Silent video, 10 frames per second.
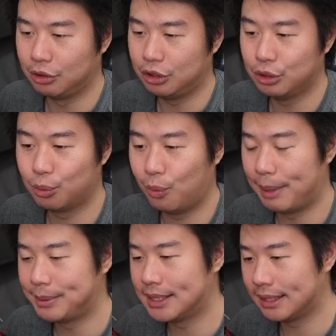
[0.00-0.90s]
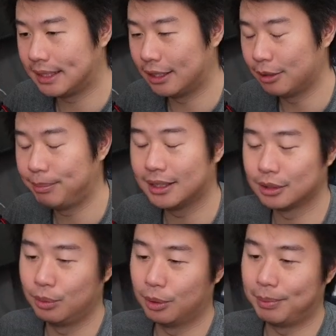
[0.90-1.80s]
use web secure
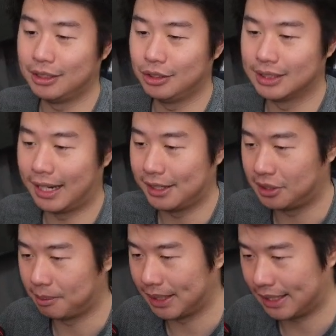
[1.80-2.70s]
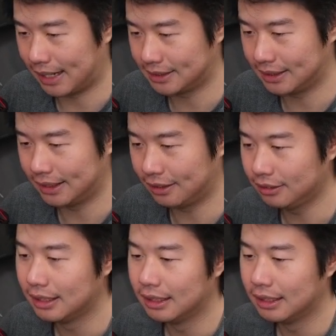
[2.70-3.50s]
because we'll be using H T T P S in here.